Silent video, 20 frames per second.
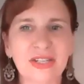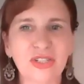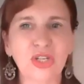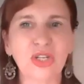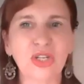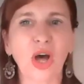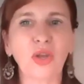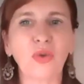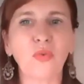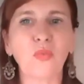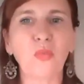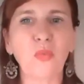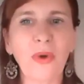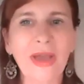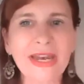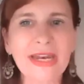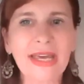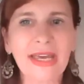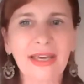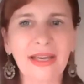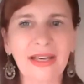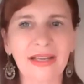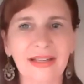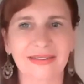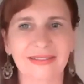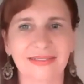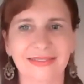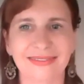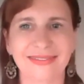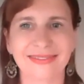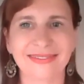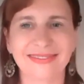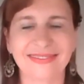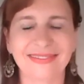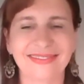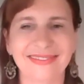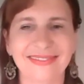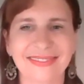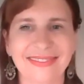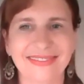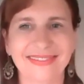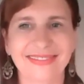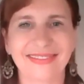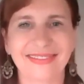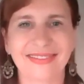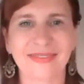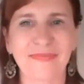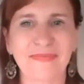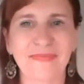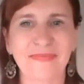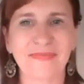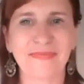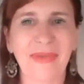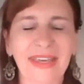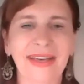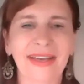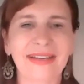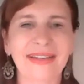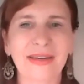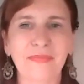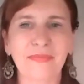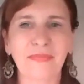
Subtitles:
the attention on winning, making